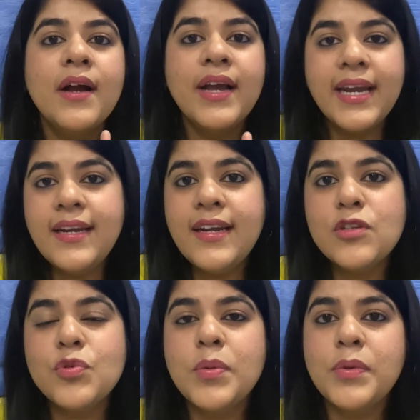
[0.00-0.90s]
get in
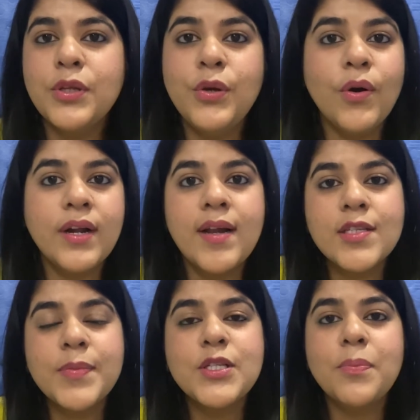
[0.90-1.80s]
touch with your
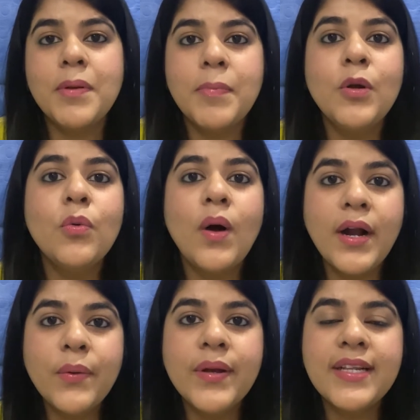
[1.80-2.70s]
classmates or people who are
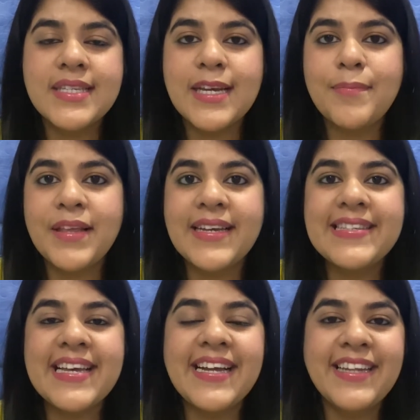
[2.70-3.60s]
doing the same
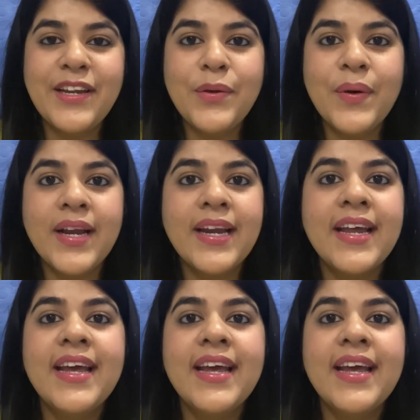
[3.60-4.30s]
things, and then you can